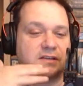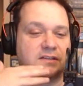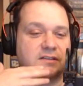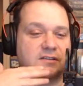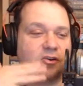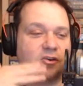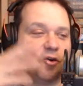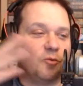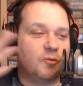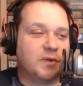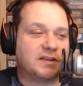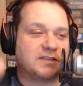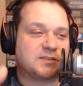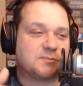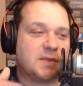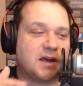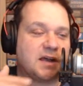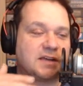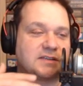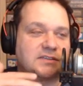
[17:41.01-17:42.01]
the home
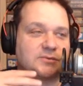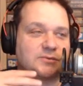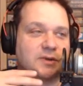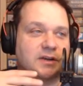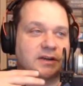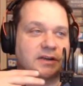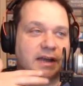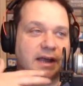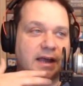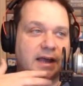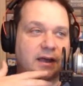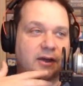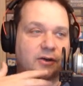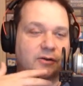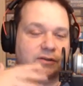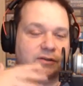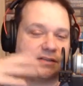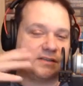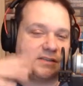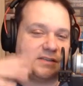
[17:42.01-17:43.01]
Xbox right
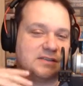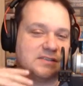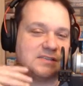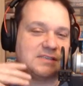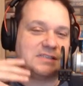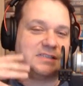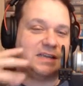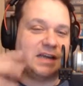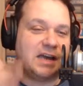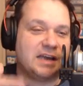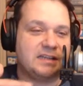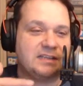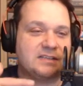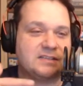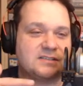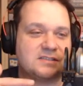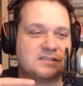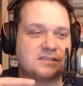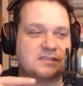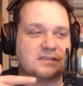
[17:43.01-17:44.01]
now is
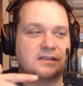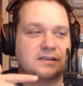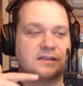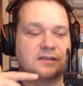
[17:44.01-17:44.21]
nice,